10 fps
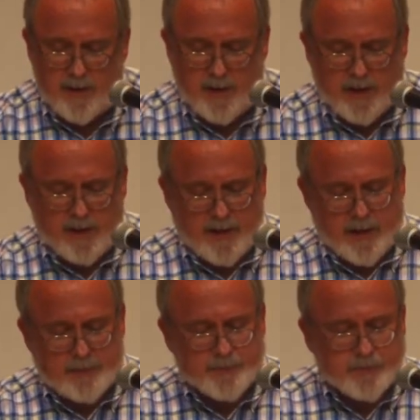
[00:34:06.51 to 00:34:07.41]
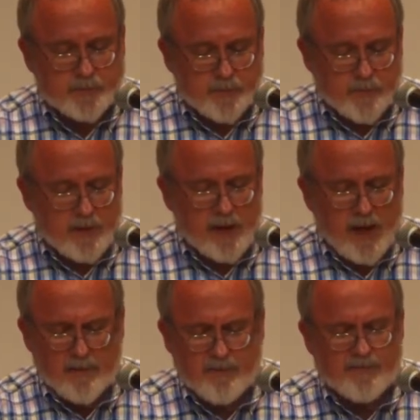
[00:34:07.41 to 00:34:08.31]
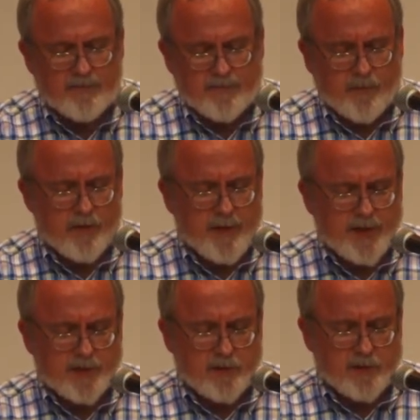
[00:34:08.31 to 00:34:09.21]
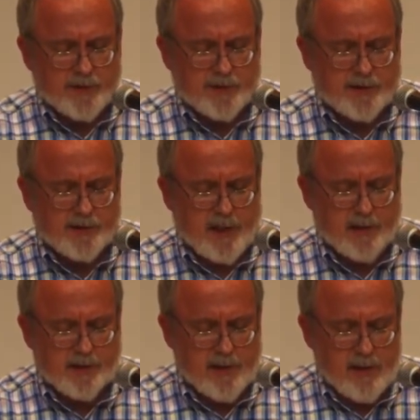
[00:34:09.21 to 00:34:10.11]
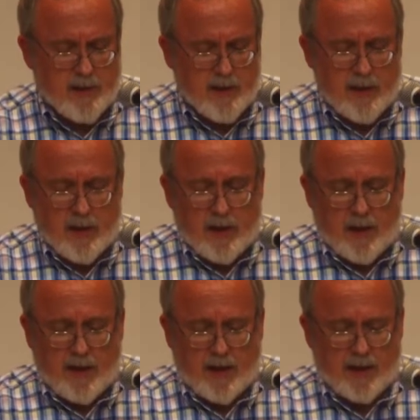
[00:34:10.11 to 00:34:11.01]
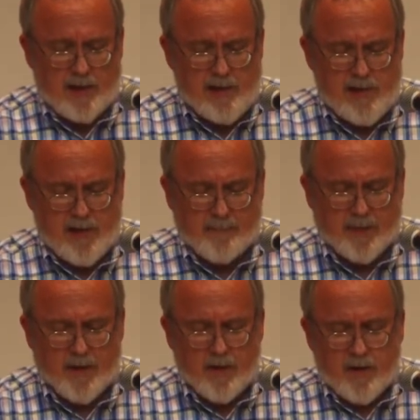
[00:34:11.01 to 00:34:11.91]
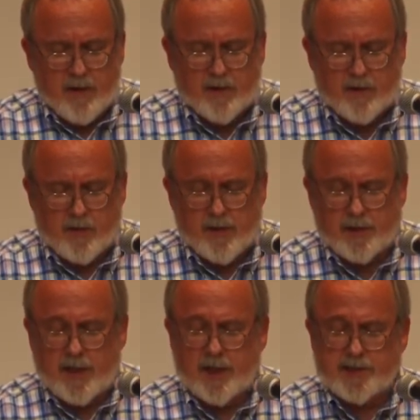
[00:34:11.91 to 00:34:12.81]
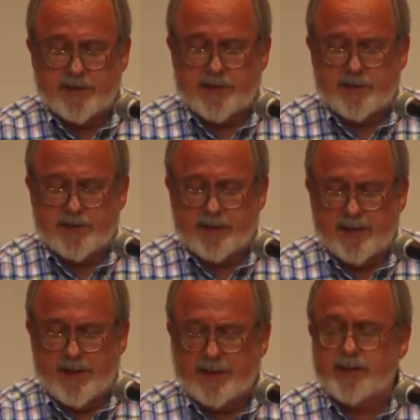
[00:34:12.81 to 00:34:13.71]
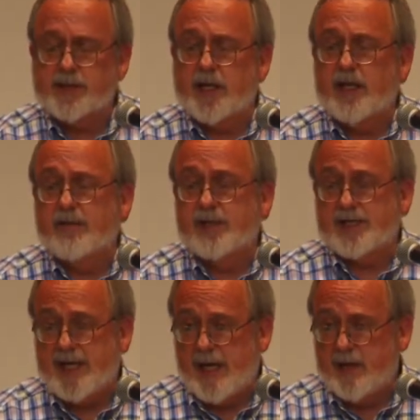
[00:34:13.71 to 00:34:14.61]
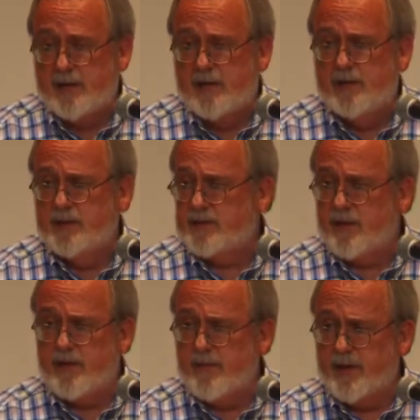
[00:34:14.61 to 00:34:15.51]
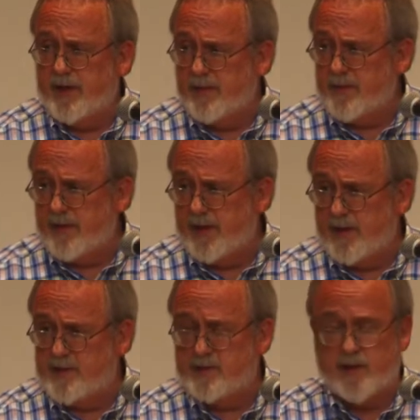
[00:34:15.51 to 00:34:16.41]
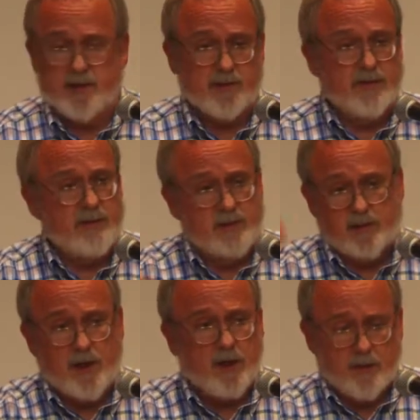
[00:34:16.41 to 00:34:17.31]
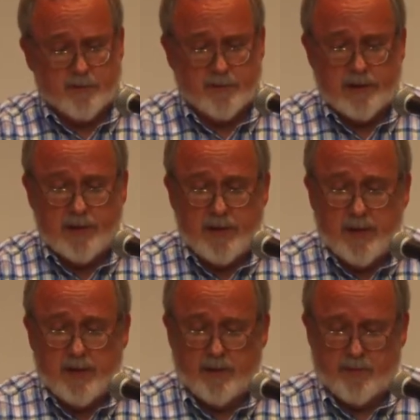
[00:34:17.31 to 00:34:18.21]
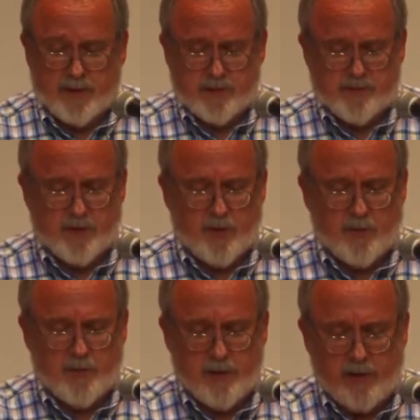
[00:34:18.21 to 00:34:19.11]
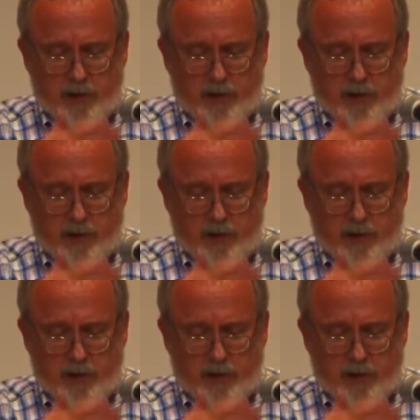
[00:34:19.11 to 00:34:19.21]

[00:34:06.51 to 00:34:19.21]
And they had 4 major holdings in this case. The court acknowledges that there's a legislative intent. It's already been adopted by the legislature. It's all over that records be open.